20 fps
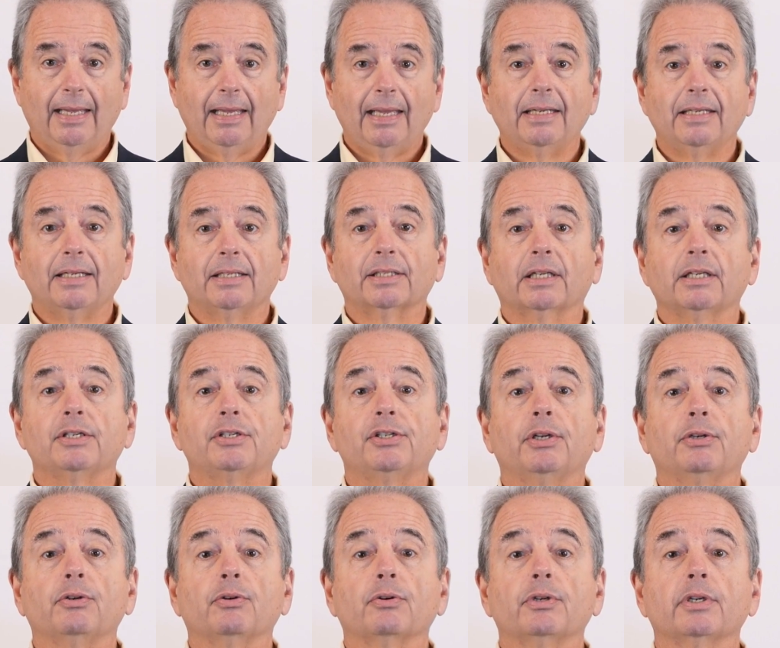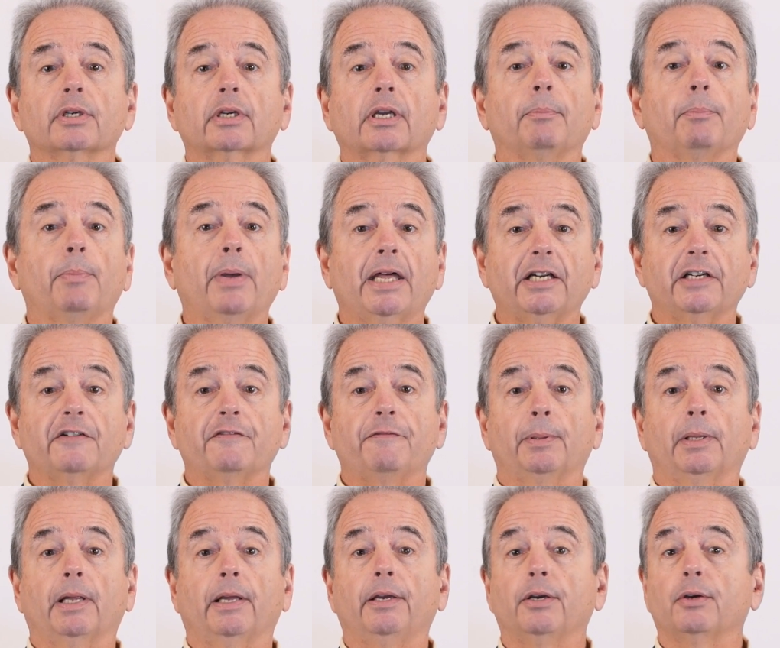It is considered a competitive
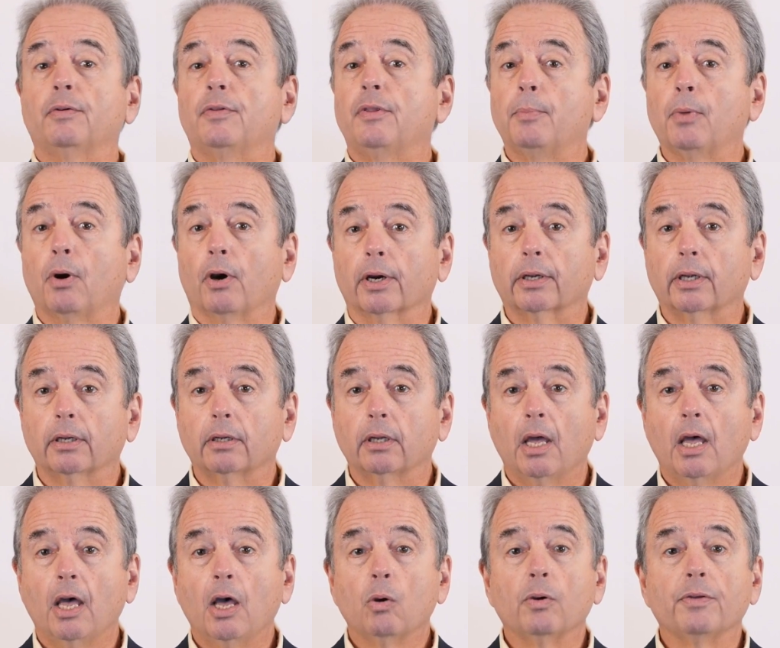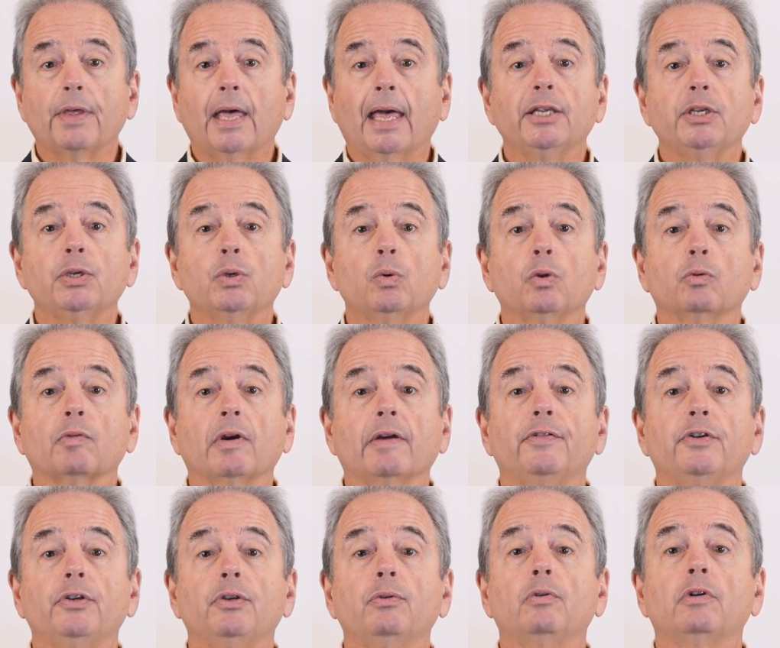player in the market with annual
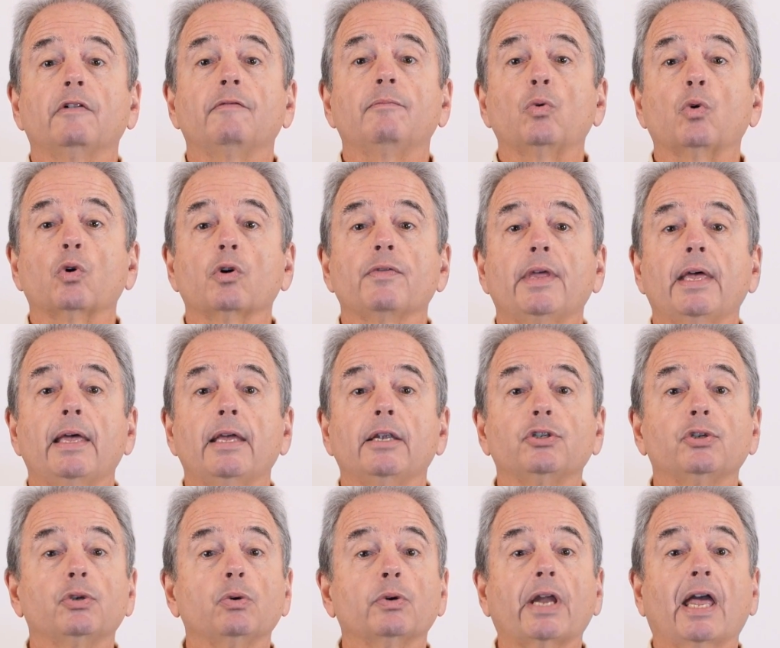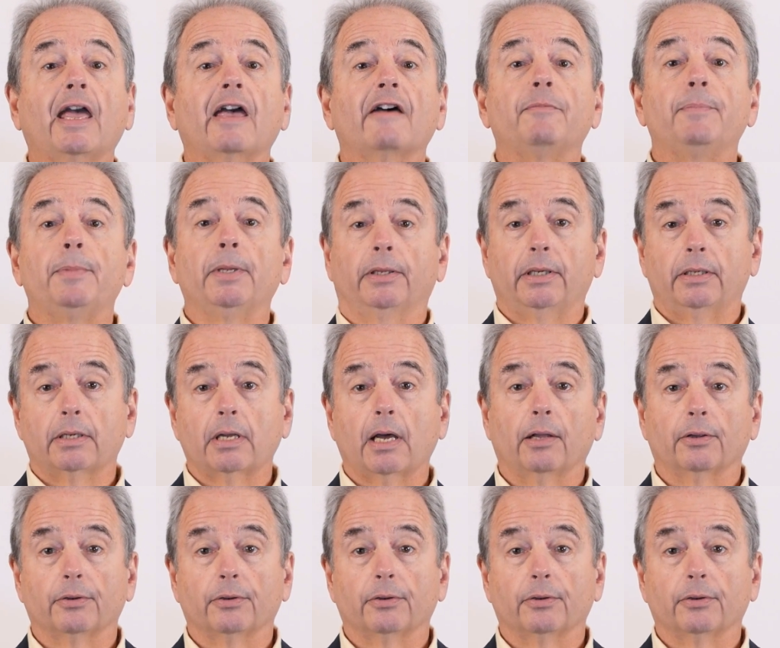revenue of more than $2.5 billion.